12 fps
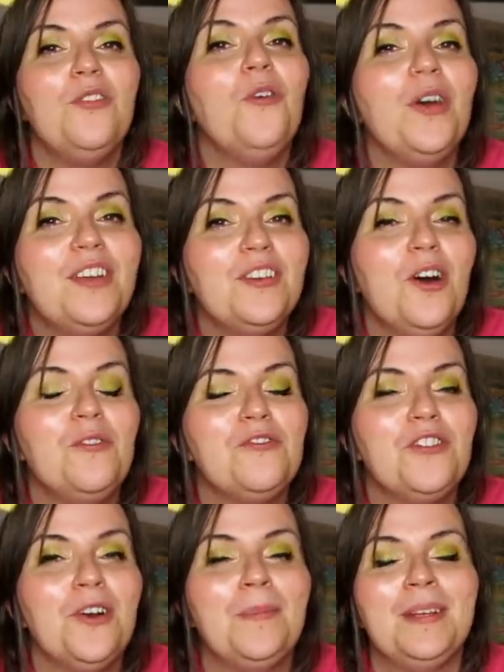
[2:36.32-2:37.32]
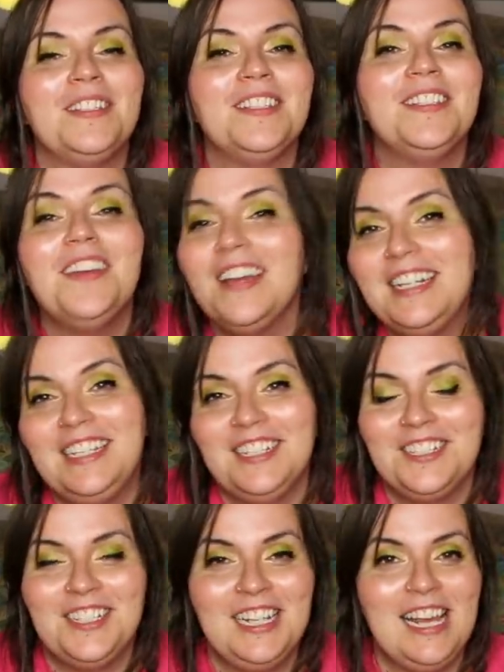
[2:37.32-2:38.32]
thought I could offer up as a side
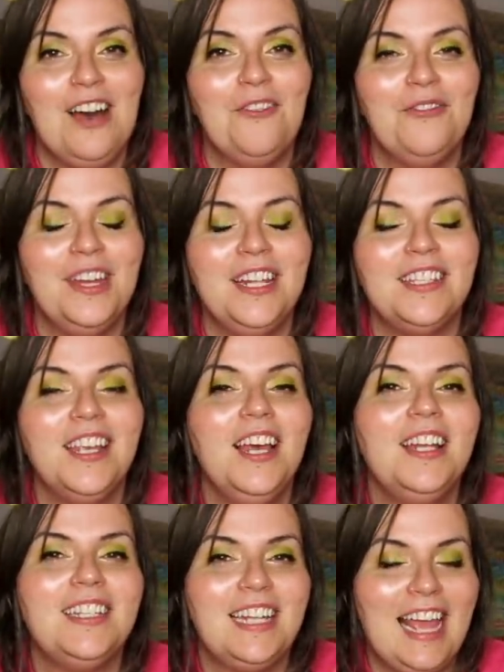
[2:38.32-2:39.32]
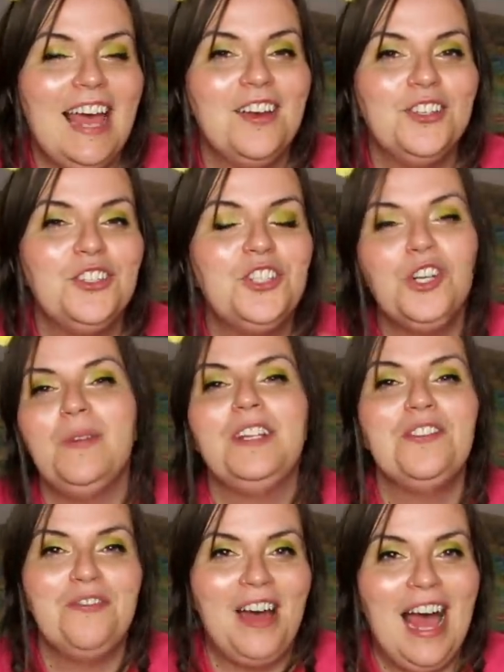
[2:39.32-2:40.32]
dish to the outfits to get us chewing
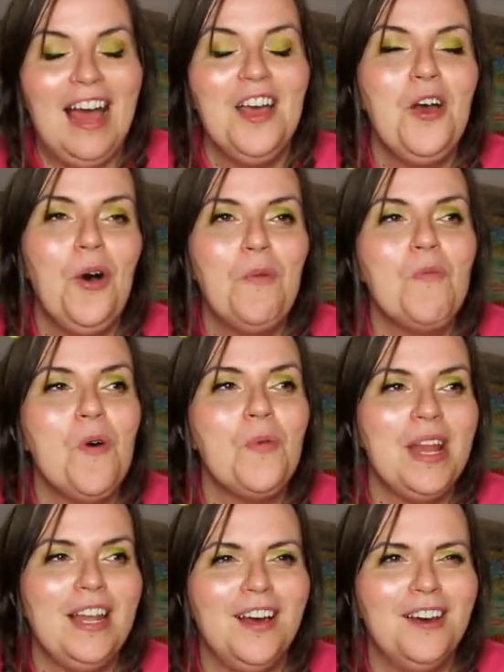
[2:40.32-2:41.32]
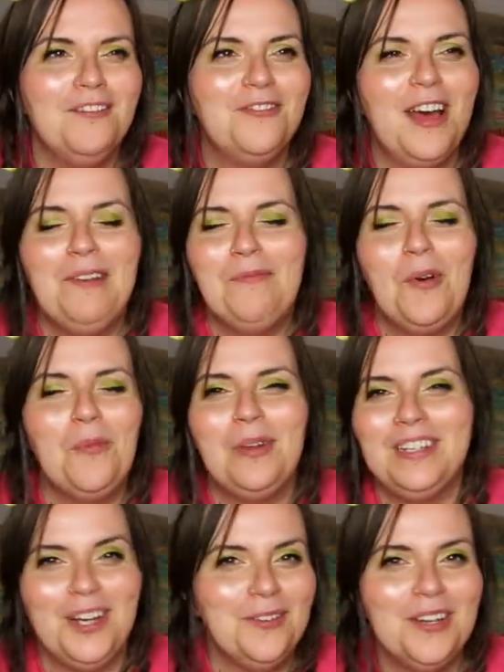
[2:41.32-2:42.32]
the fat on what we love and what
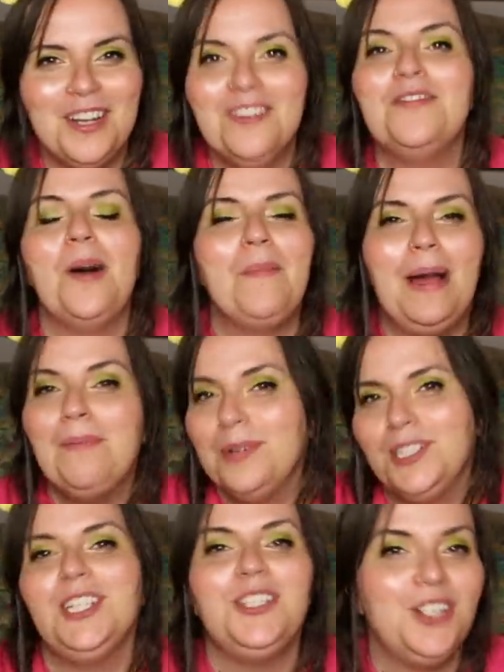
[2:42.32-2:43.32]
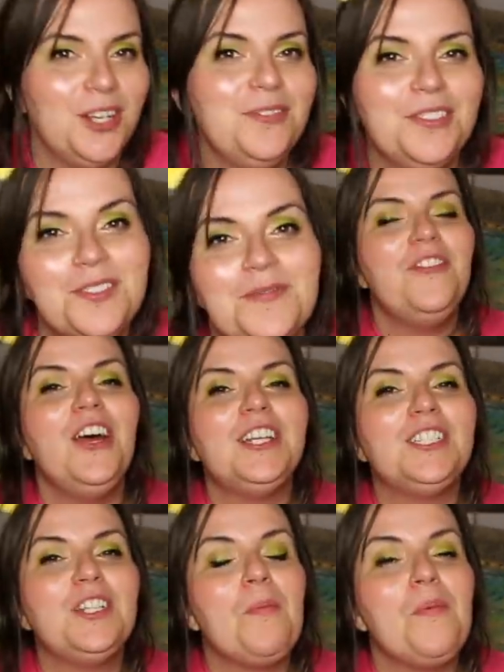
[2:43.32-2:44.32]
we don't love about Bridget Jones. But
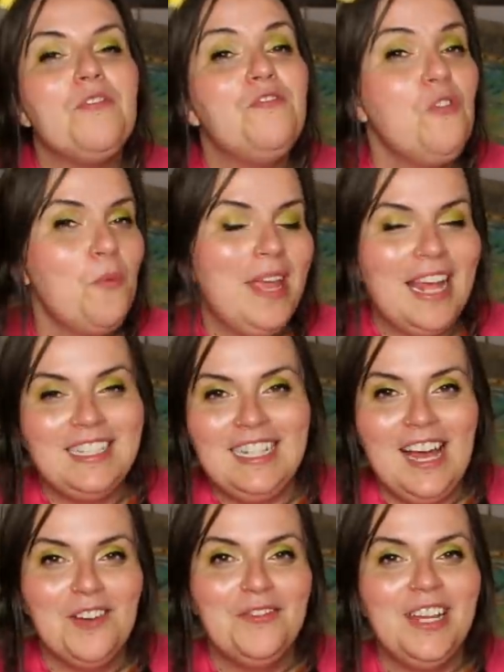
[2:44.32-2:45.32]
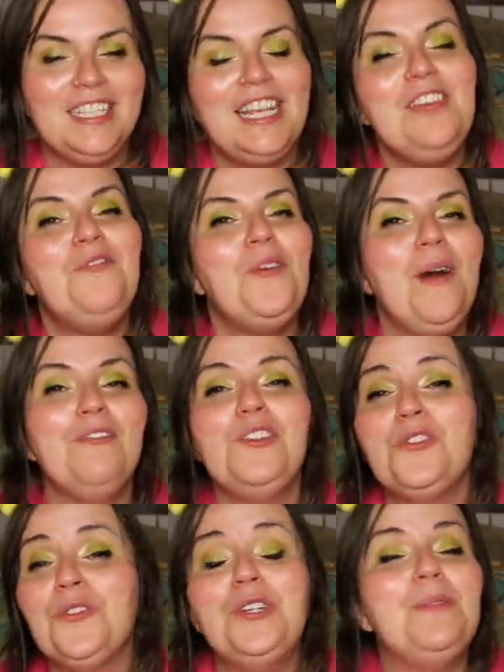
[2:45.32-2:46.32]
first, before we get to the outfits, if you have
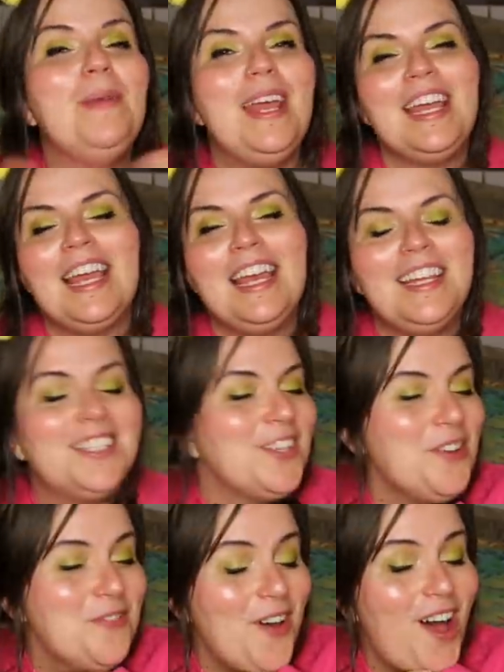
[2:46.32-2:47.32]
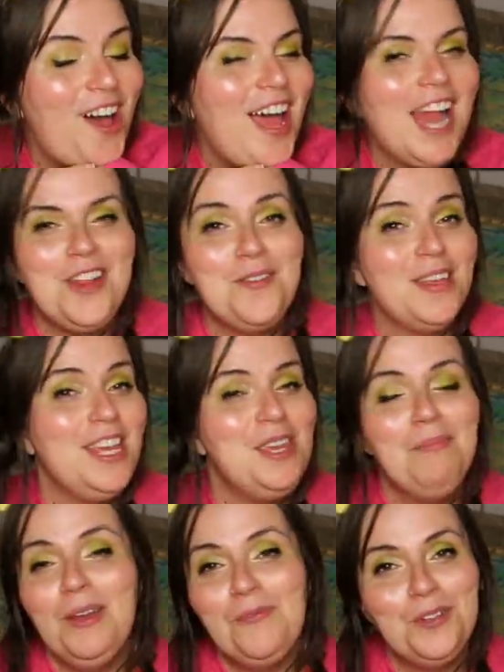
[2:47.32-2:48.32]
enjoyed being here so far and you think
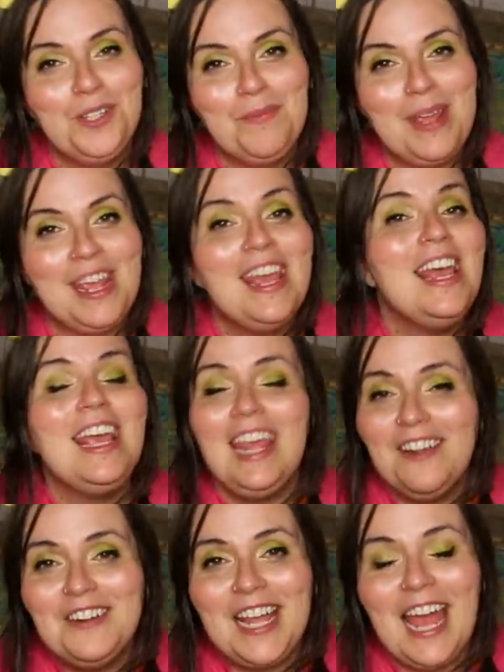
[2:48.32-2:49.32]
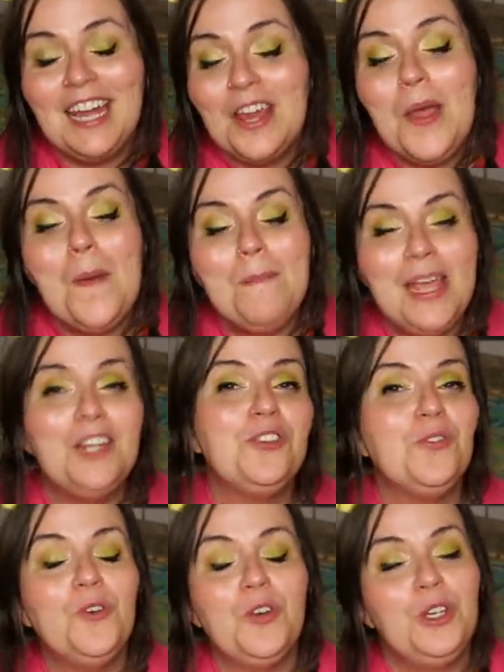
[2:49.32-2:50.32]
you might want to be here again. Make
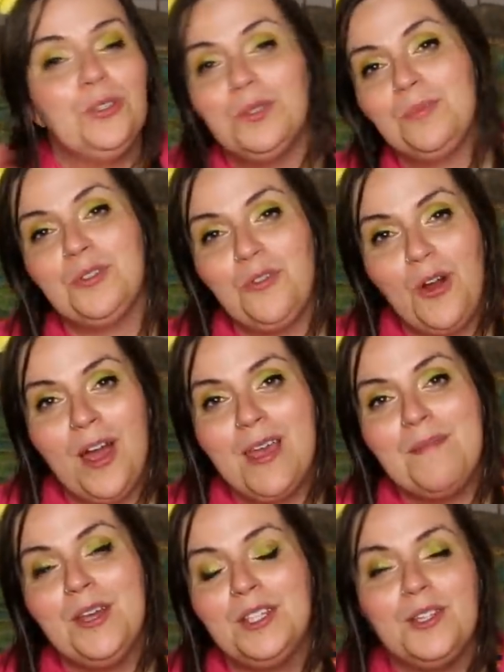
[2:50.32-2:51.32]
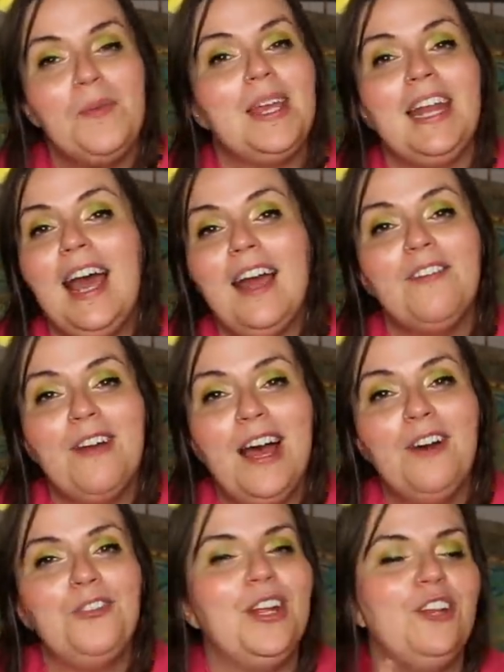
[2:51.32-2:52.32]
sure you subscribe so we can hang
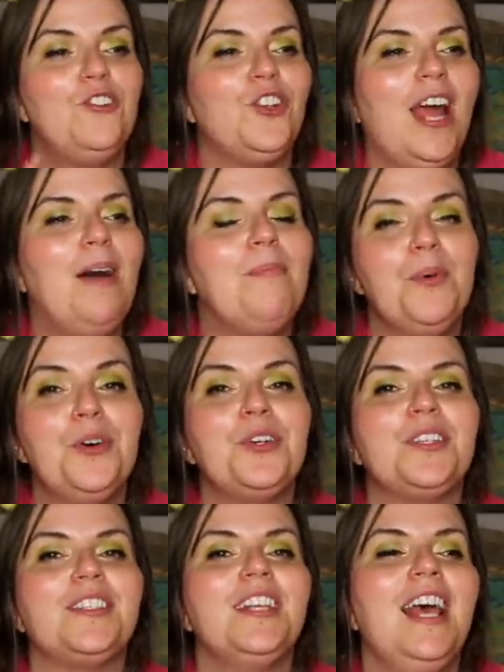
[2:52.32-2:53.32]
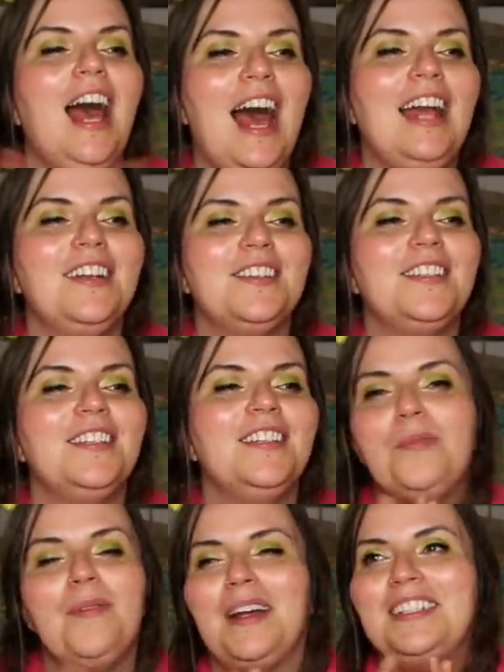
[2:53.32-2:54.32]
around and chat books and
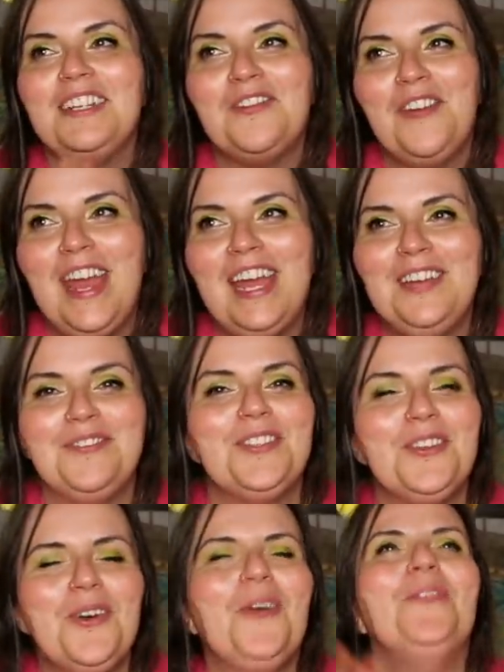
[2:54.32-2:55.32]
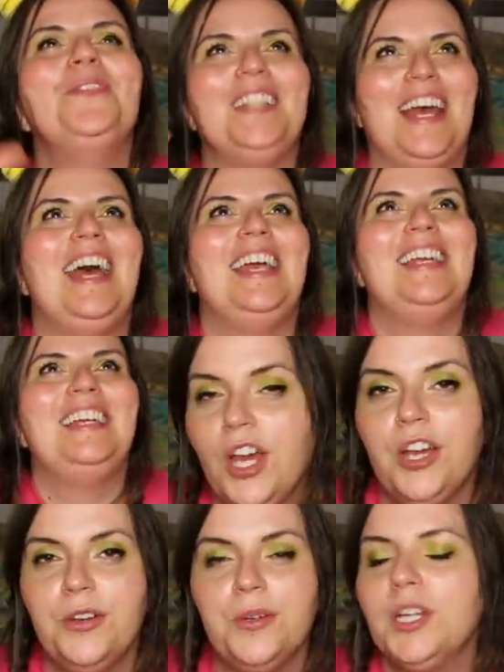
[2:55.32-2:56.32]
problematic faves all day.
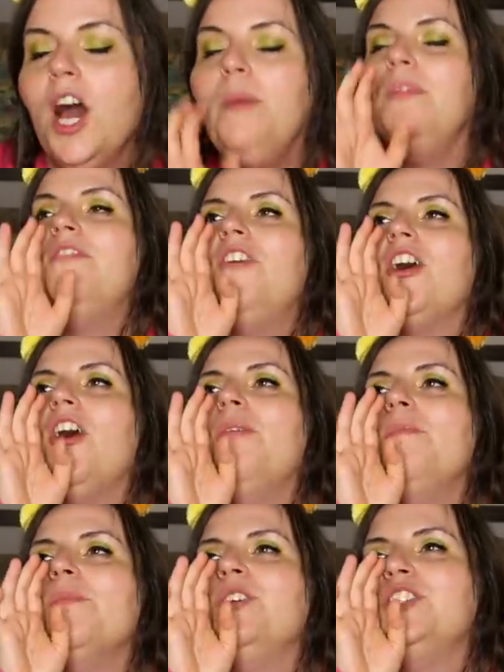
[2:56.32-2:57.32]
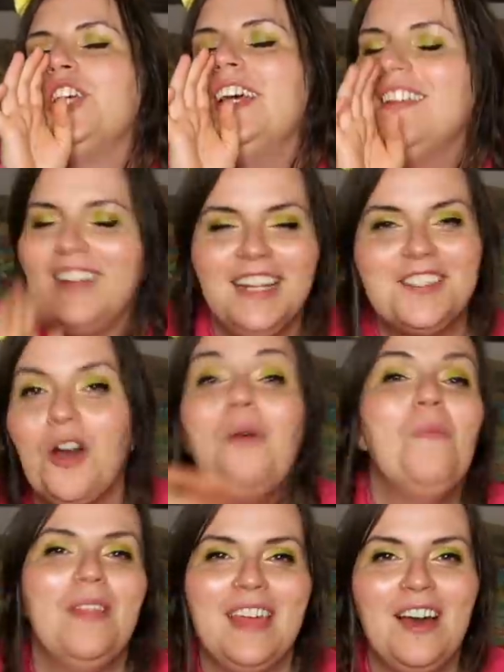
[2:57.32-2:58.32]
So come the fuck on, Bridget. Let's get
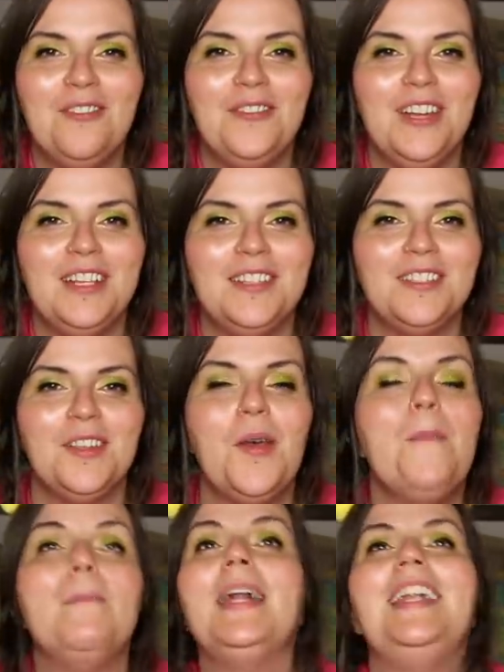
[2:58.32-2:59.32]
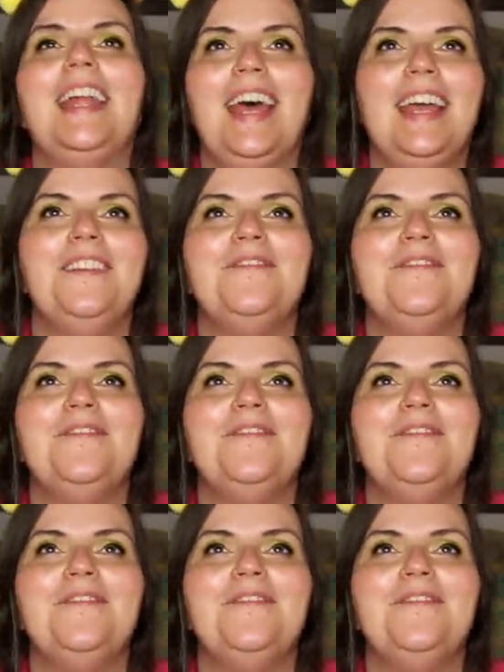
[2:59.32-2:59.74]
on with the outfits. Monday.